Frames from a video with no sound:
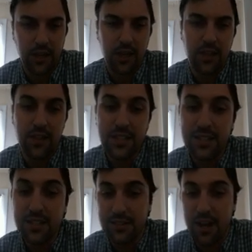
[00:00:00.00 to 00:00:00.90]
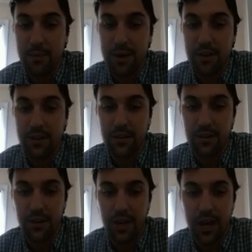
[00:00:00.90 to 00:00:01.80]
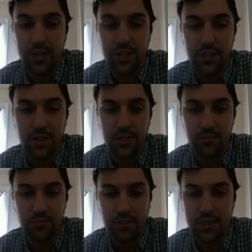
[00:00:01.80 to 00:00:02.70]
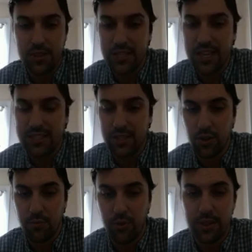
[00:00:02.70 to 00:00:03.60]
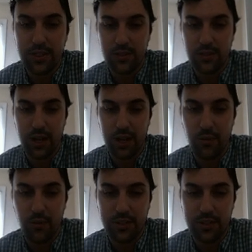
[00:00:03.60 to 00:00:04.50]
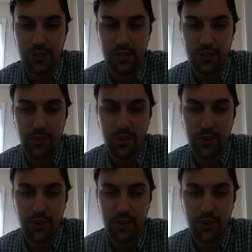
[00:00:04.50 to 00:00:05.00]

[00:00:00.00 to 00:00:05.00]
This is Dame, actually, because this has 0 points and there's black and white stones everywhere.